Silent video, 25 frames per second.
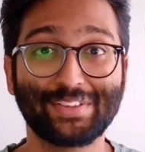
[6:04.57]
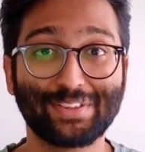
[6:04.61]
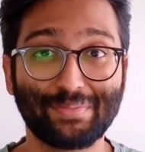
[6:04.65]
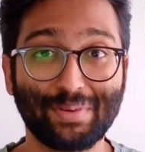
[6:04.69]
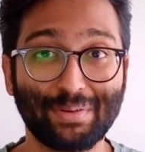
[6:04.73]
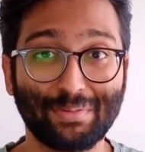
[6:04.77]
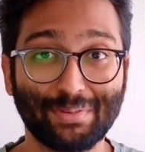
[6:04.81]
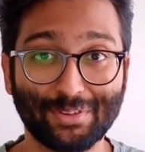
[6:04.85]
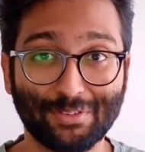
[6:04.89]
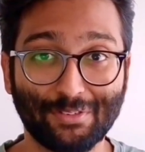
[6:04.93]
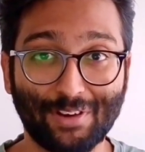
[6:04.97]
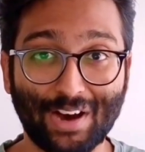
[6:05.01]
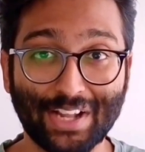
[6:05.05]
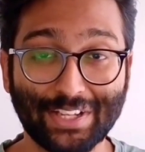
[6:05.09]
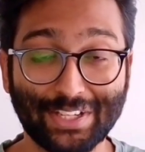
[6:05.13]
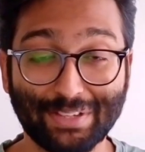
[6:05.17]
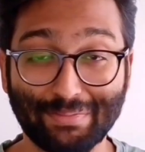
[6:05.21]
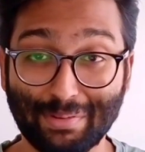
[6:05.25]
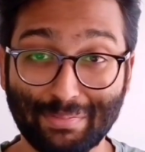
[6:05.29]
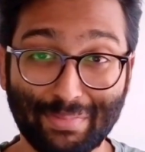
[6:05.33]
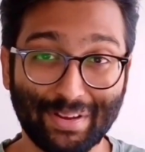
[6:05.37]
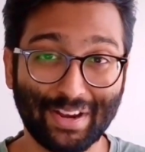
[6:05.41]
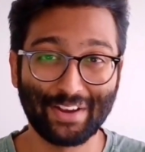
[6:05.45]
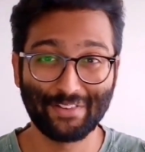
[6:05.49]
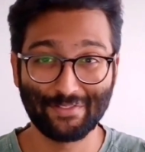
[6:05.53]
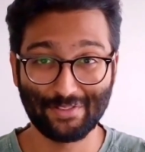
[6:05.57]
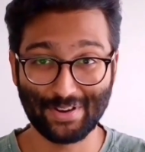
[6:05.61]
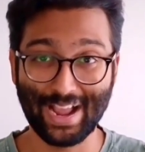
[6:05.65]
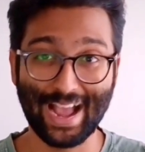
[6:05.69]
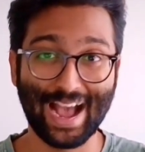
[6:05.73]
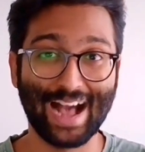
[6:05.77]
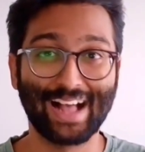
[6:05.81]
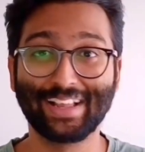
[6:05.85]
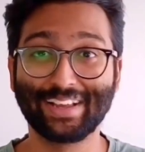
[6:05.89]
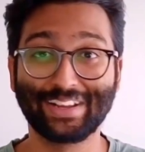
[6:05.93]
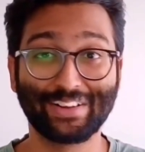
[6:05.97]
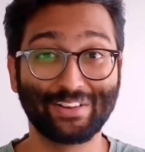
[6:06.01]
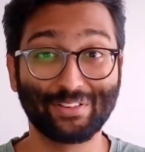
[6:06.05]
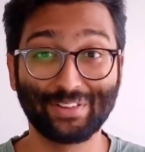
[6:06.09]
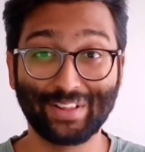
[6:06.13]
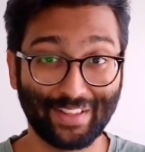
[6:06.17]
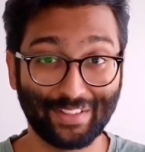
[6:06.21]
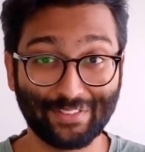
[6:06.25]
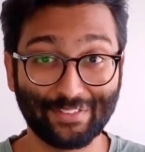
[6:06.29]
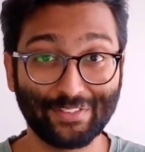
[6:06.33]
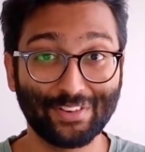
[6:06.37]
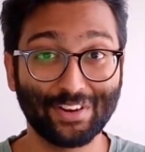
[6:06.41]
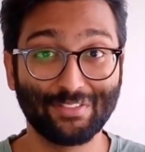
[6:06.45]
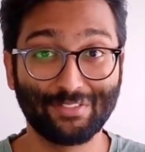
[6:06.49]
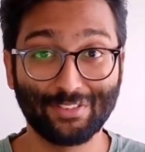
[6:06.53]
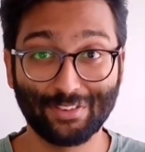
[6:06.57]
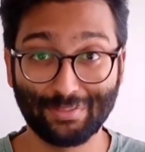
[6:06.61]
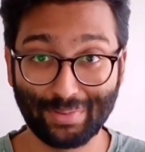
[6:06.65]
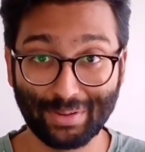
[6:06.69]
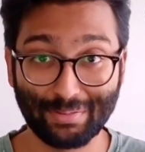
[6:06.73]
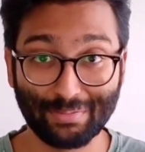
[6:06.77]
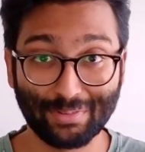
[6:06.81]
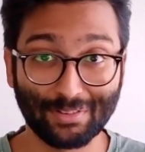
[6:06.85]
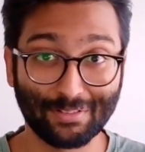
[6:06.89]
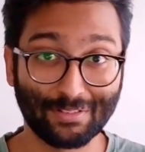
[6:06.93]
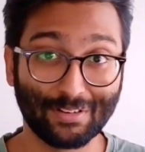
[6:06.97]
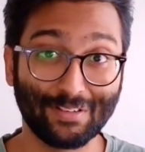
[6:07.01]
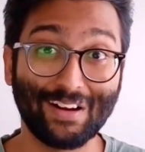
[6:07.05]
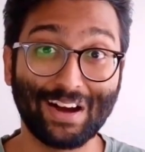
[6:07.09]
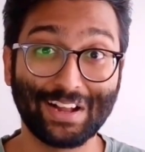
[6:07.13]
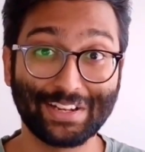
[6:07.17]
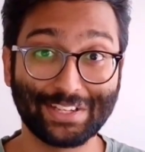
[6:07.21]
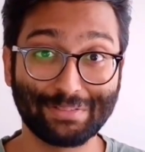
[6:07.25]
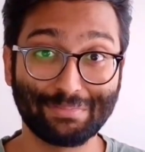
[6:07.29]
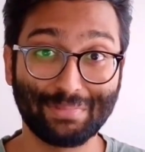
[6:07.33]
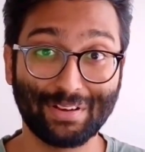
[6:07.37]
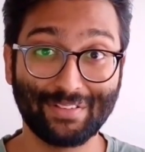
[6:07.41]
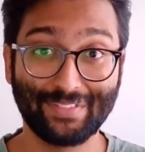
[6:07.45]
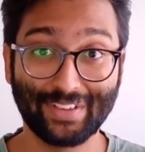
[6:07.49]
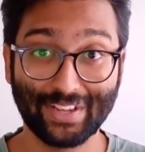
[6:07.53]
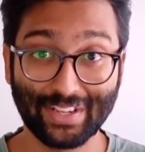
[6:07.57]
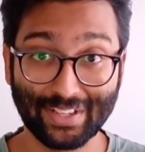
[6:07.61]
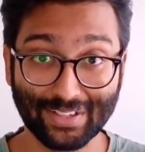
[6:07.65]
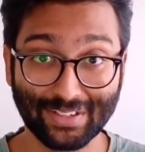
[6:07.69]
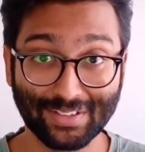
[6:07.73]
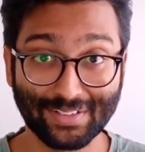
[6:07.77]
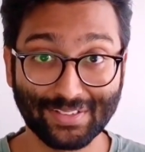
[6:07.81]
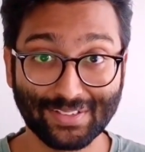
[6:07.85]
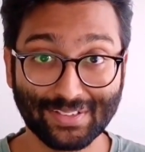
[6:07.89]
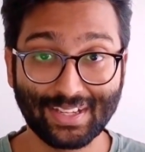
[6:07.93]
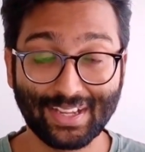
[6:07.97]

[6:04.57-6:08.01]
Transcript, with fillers: of people watching me, but in reality, only three or four people were watching my videos.